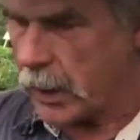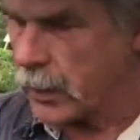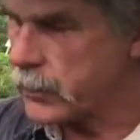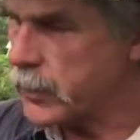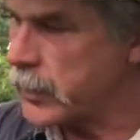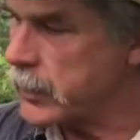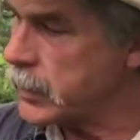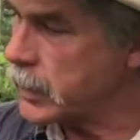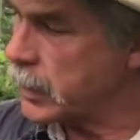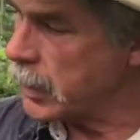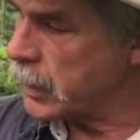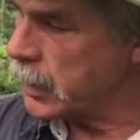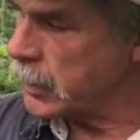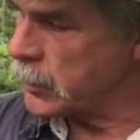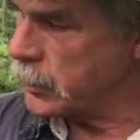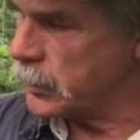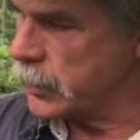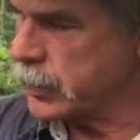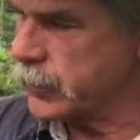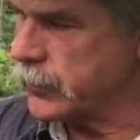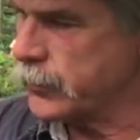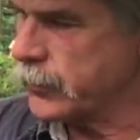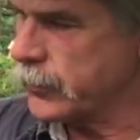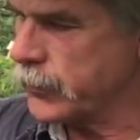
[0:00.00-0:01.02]
And then the other
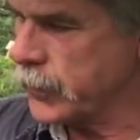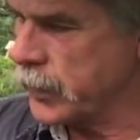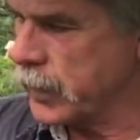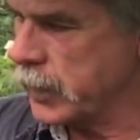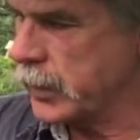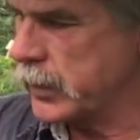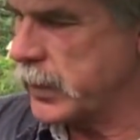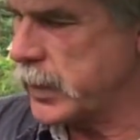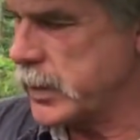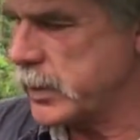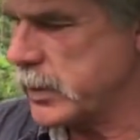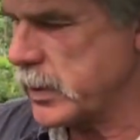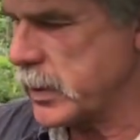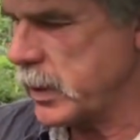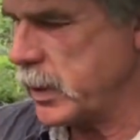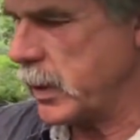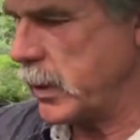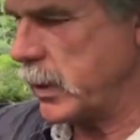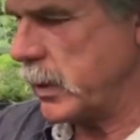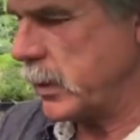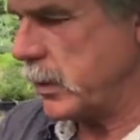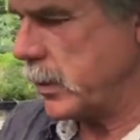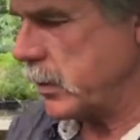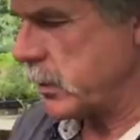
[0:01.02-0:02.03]
one, this
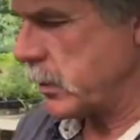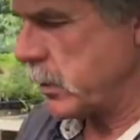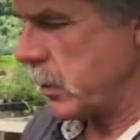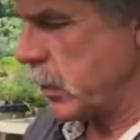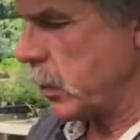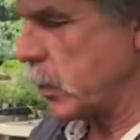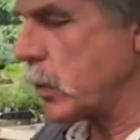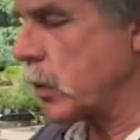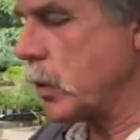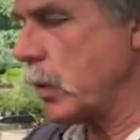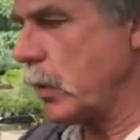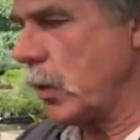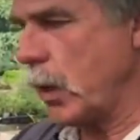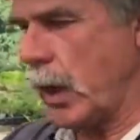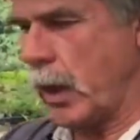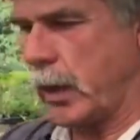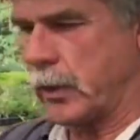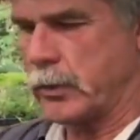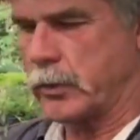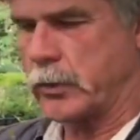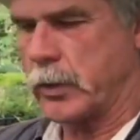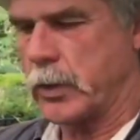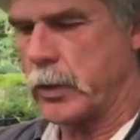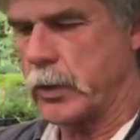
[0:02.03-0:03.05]
is
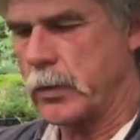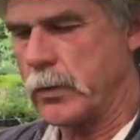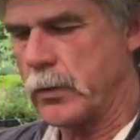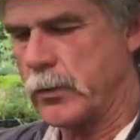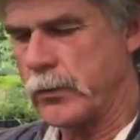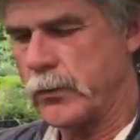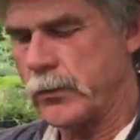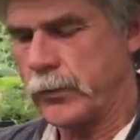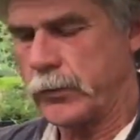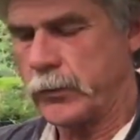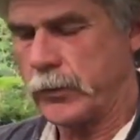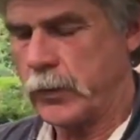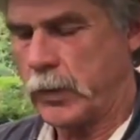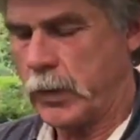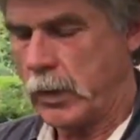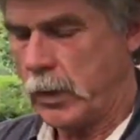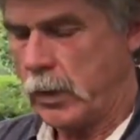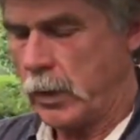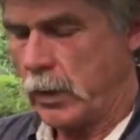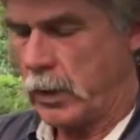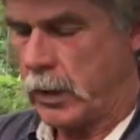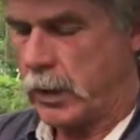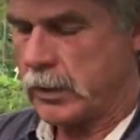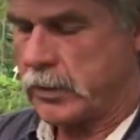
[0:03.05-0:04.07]
culantro.
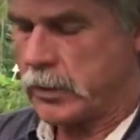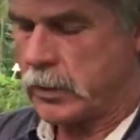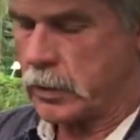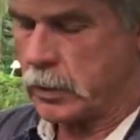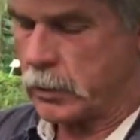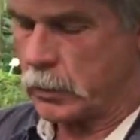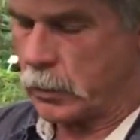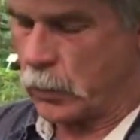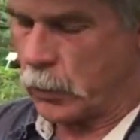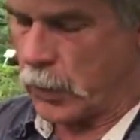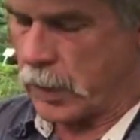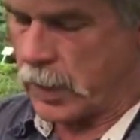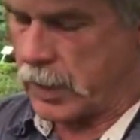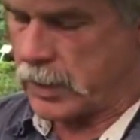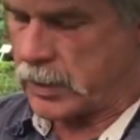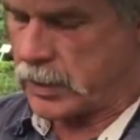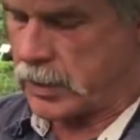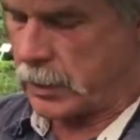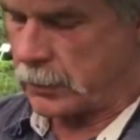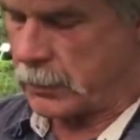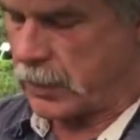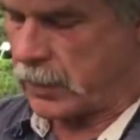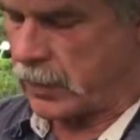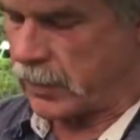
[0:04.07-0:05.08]
It's an
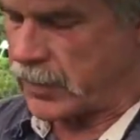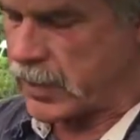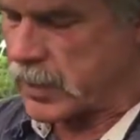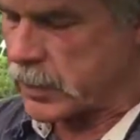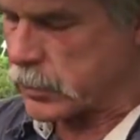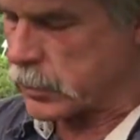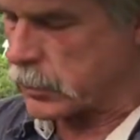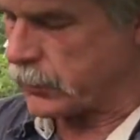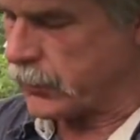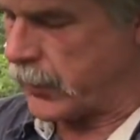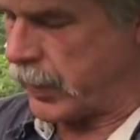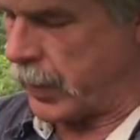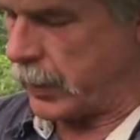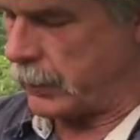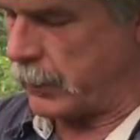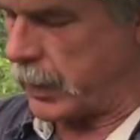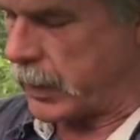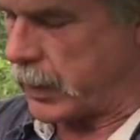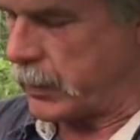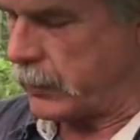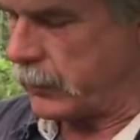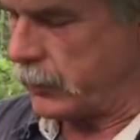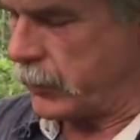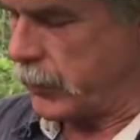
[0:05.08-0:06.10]
Eryngium in the thistle
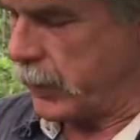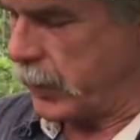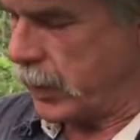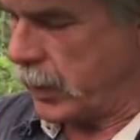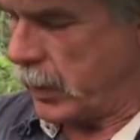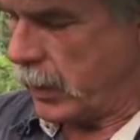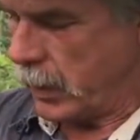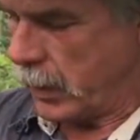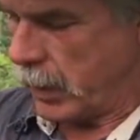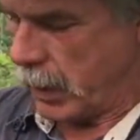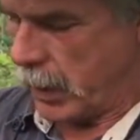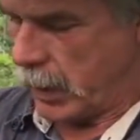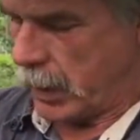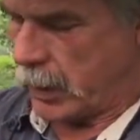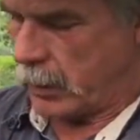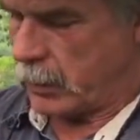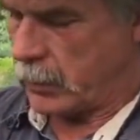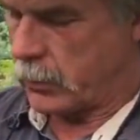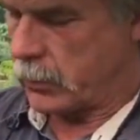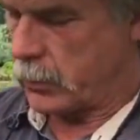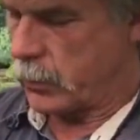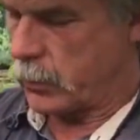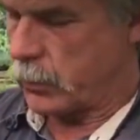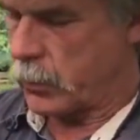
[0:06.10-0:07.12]
family. Uh,
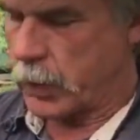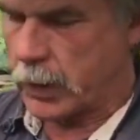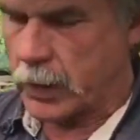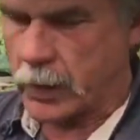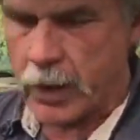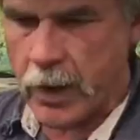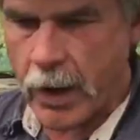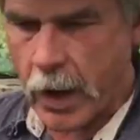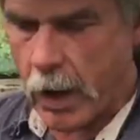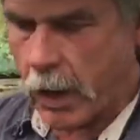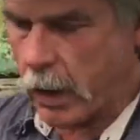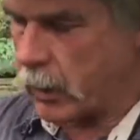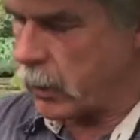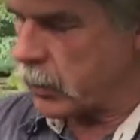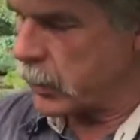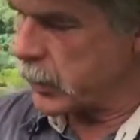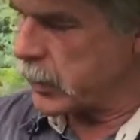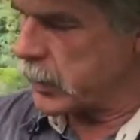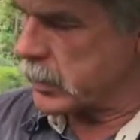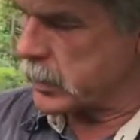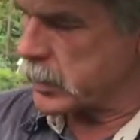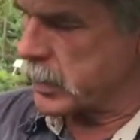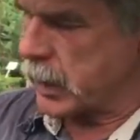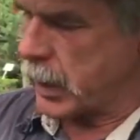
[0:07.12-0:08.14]
Rical
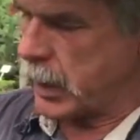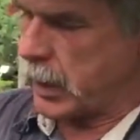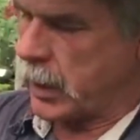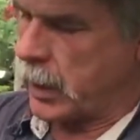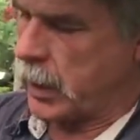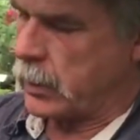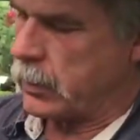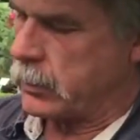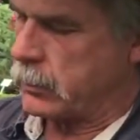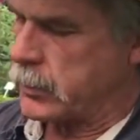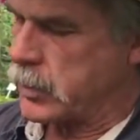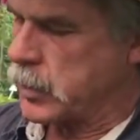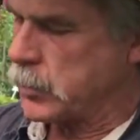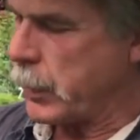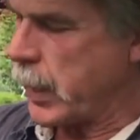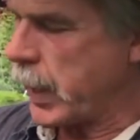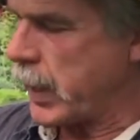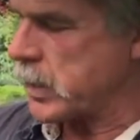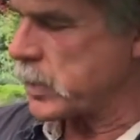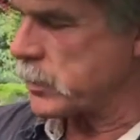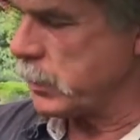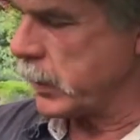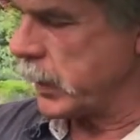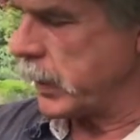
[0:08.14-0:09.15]
is a uh,
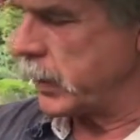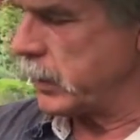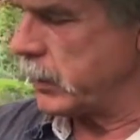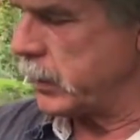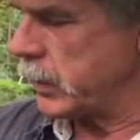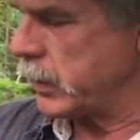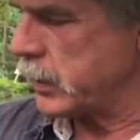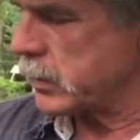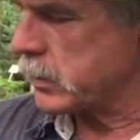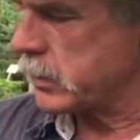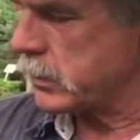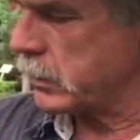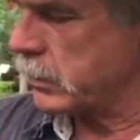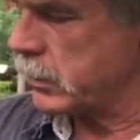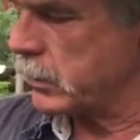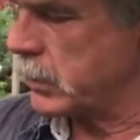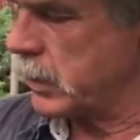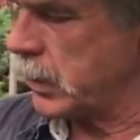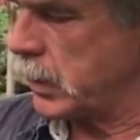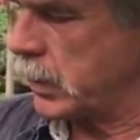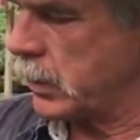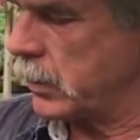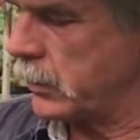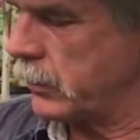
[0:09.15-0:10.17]
spice blend that is
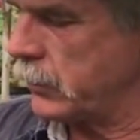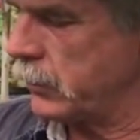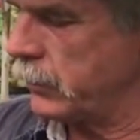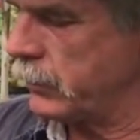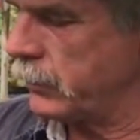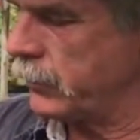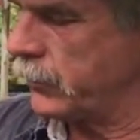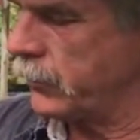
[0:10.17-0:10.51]
the